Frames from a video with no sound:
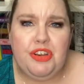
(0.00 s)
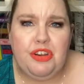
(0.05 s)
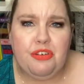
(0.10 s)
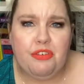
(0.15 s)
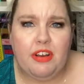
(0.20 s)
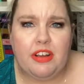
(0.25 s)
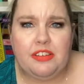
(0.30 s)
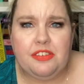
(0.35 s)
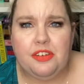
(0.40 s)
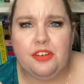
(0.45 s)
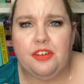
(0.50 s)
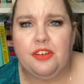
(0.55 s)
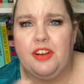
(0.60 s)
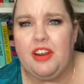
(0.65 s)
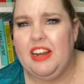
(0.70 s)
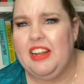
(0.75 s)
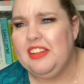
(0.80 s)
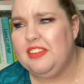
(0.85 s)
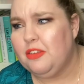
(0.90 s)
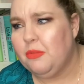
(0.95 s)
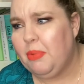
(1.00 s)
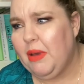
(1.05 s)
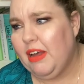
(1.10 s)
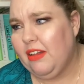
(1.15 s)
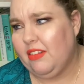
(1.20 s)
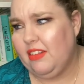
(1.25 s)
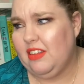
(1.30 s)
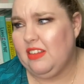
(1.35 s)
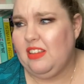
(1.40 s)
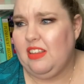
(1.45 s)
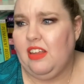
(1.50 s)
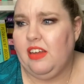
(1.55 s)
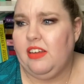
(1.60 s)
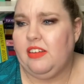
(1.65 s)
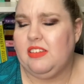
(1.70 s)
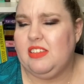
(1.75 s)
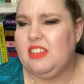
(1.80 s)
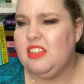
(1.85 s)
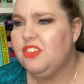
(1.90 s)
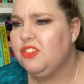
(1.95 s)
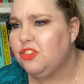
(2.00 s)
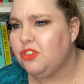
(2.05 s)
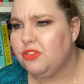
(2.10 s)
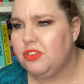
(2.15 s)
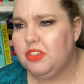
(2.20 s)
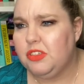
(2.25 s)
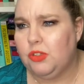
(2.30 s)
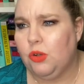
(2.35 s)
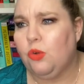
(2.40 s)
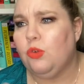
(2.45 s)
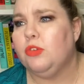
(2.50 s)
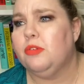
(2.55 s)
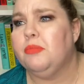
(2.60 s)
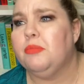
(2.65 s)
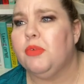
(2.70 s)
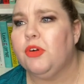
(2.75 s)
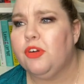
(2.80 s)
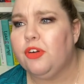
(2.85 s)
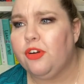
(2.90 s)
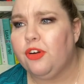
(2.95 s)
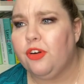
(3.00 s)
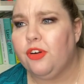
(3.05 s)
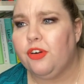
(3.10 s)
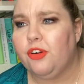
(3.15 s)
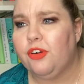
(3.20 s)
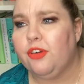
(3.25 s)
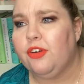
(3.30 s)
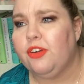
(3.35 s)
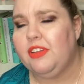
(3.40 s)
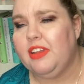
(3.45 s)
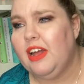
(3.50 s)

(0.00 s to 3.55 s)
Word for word: director and it's about this like centuries old murder